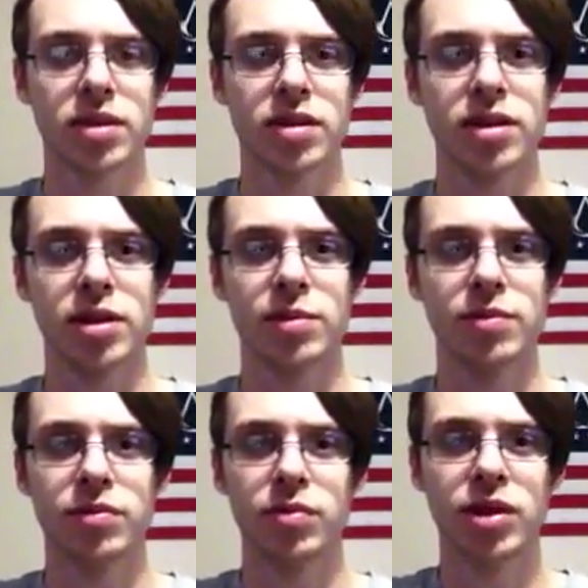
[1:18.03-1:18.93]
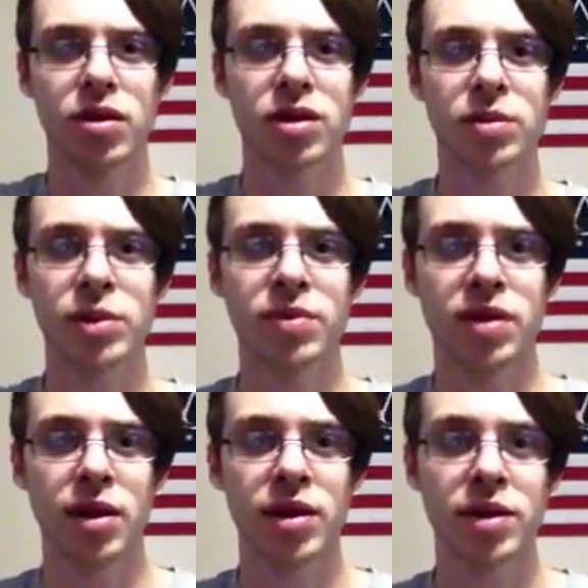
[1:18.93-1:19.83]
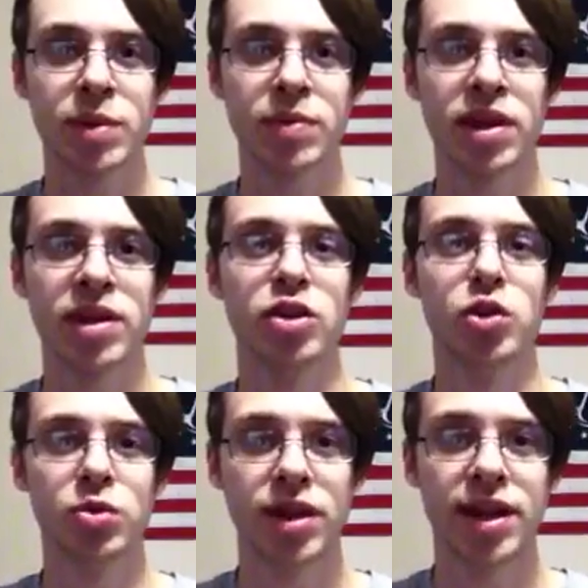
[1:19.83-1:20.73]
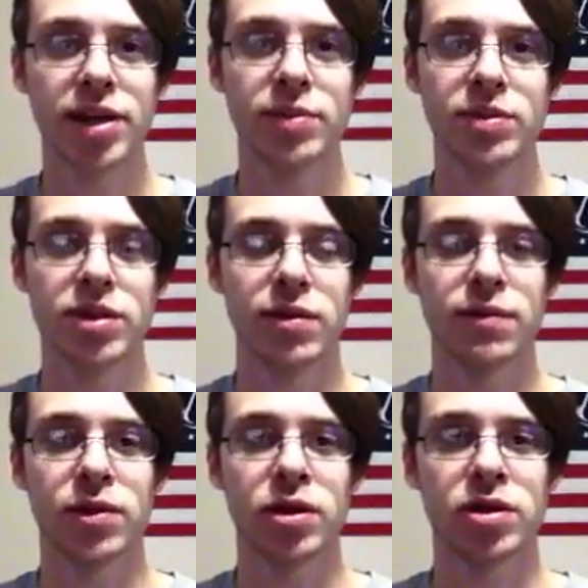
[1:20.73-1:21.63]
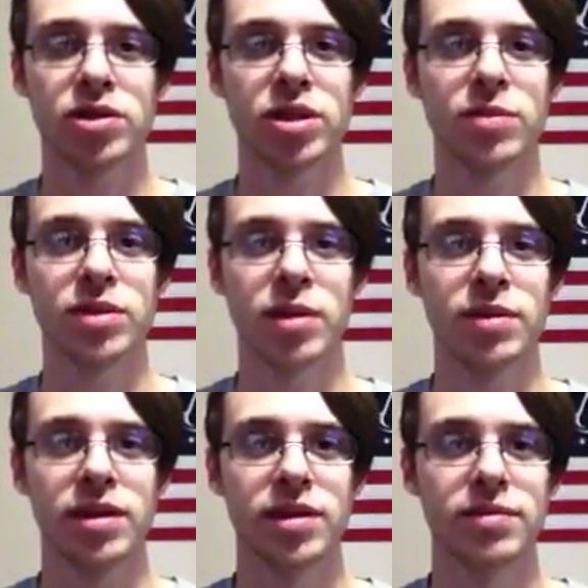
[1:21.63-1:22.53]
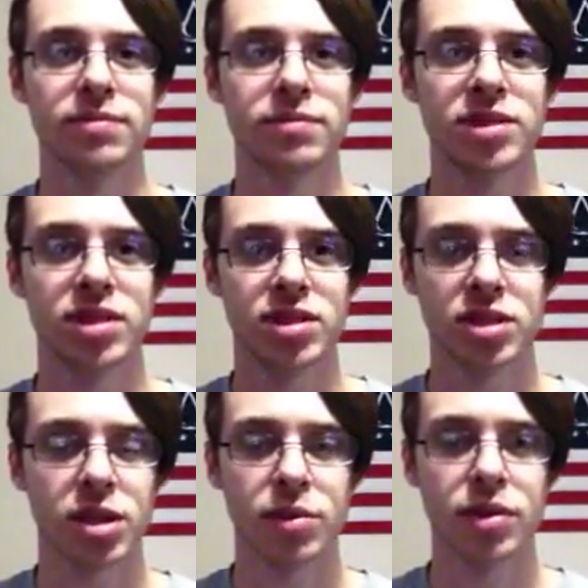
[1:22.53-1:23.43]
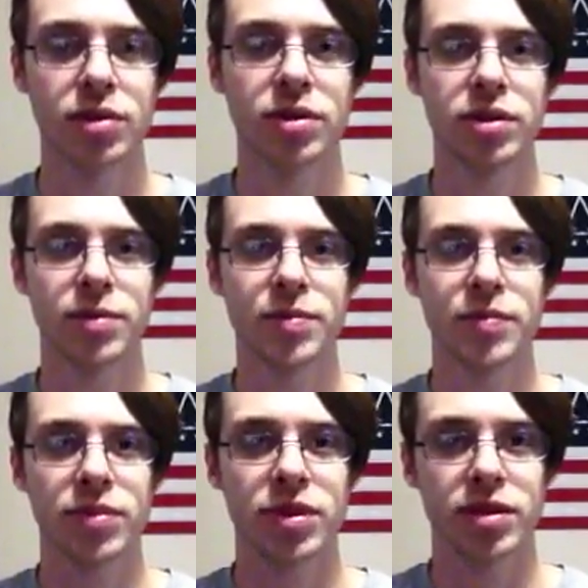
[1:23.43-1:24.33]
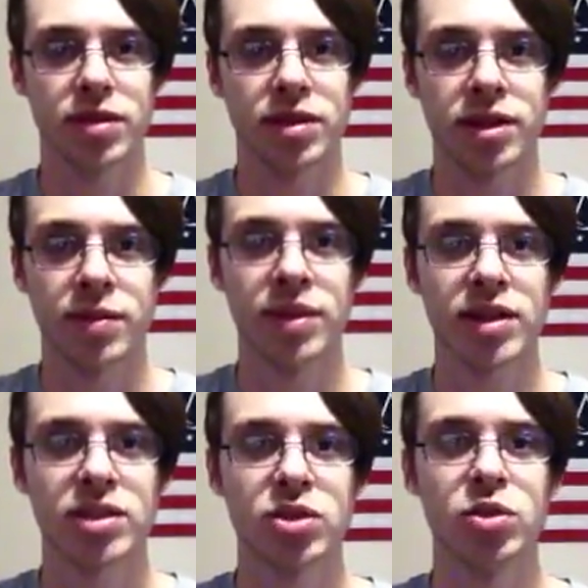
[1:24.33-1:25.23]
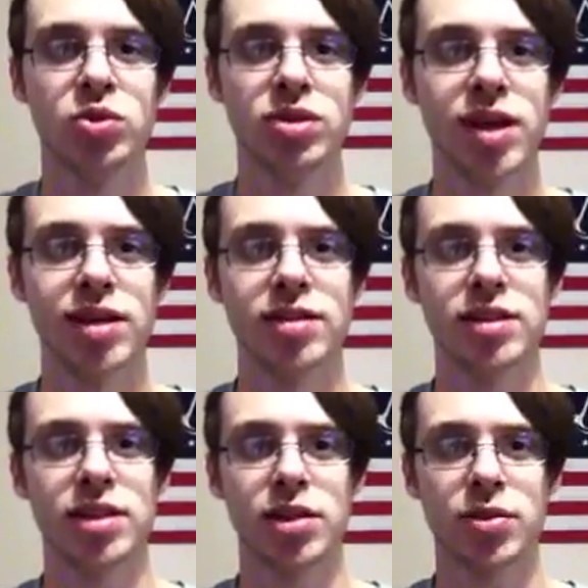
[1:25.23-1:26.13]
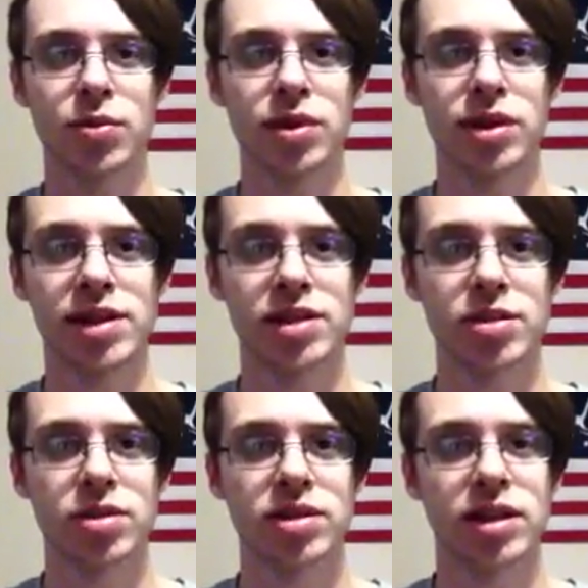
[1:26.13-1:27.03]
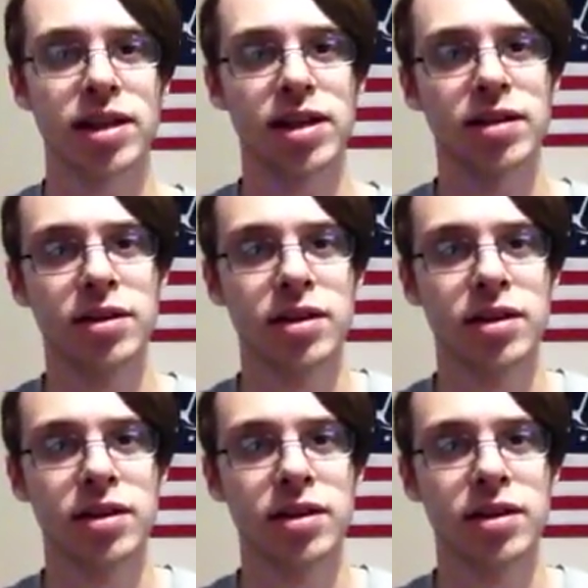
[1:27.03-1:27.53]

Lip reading: I'm going to be playing new games in the fall, sometime in the summer. Next Tuesday is E3.